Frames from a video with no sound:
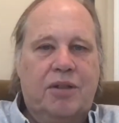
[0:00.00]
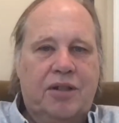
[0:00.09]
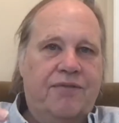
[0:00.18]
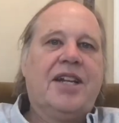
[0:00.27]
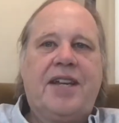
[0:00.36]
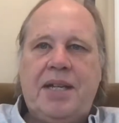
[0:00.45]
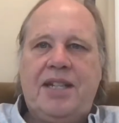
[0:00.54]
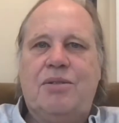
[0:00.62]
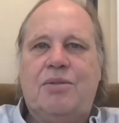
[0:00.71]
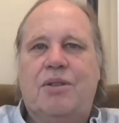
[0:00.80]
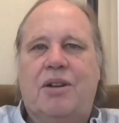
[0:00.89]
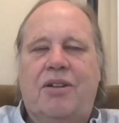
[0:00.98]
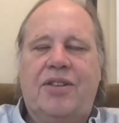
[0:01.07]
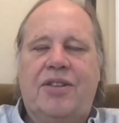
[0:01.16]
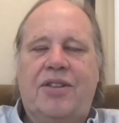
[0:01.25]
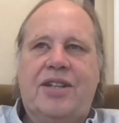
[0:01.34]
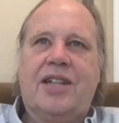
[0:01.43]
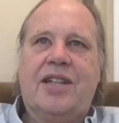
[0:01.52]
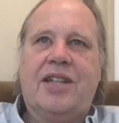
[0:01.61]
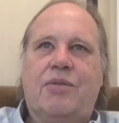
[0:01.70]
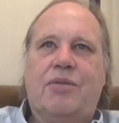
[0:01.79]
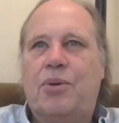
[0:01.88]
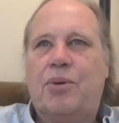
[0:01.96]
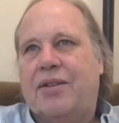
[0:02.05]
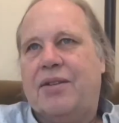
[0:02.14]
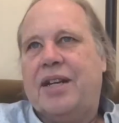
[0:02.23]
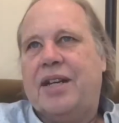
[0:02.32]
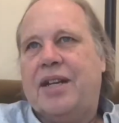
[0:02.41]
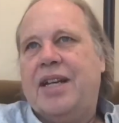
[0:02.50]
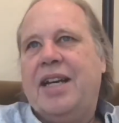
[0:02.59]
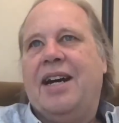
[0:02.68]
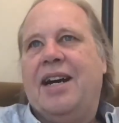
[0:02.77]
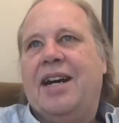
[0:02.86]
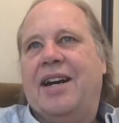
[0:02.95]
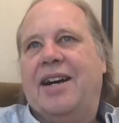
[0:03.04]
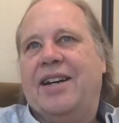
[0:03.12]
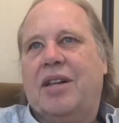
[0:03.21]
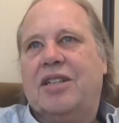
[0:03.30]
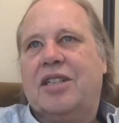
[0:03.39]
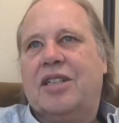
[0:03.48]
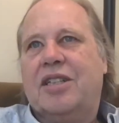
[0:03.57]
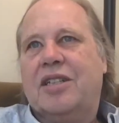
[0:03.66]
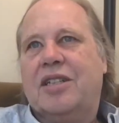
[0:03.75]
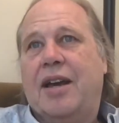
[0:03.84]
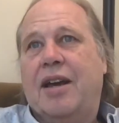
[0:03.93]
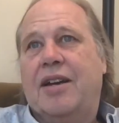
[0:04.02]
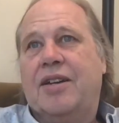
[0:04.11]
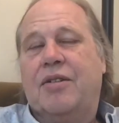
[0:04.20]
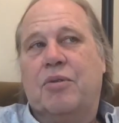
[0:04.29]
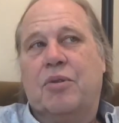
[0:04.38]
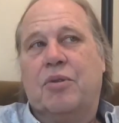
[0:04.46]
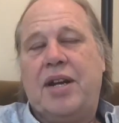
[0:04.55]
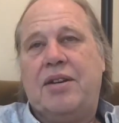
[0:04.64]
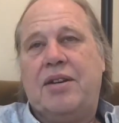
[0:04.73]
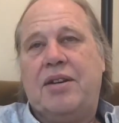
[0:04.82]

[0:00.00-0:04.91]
and working with their partners, which is a significant piece to all this, I will point out,